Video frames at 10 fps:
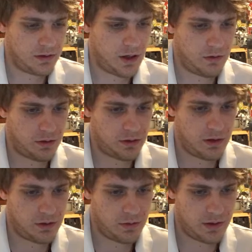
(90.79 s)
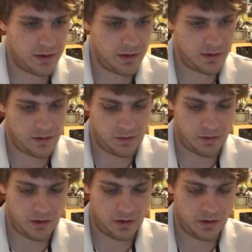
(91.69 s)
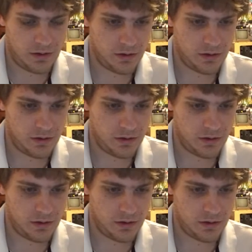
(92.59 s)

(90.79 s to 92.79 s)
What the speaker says: counterclockwise. Here we are.